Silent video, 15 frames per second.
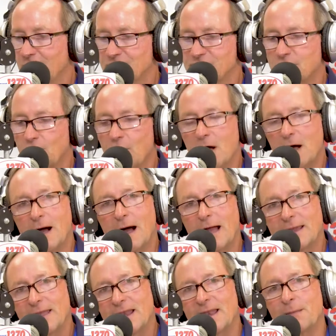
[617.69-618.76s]
So
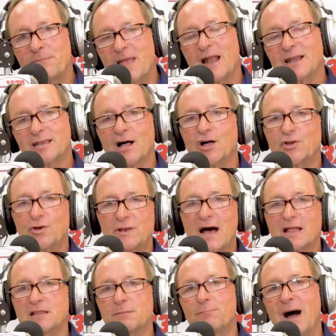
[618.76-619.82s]
Again, I'm not telling you
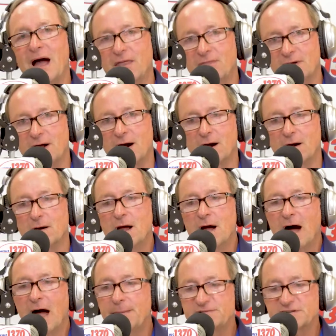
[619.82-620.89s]
not to buy the car.
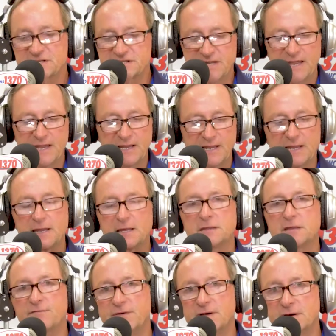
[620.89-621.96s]
I'm just saying get
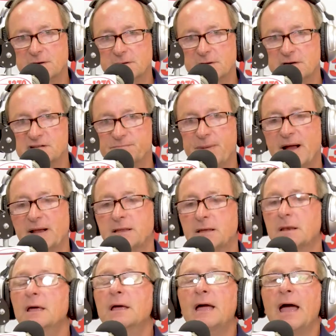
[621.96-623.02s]
the vehicle
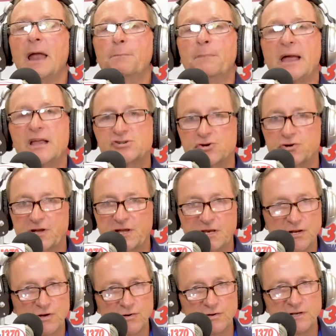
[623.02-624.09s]
inspected and make sure you get
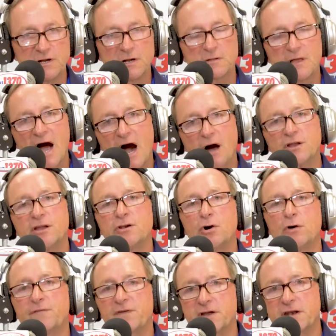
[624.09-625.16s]
a good deal. Now, how do you know
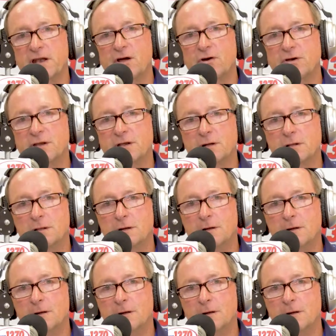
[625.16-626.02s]
if you're getting a good deal?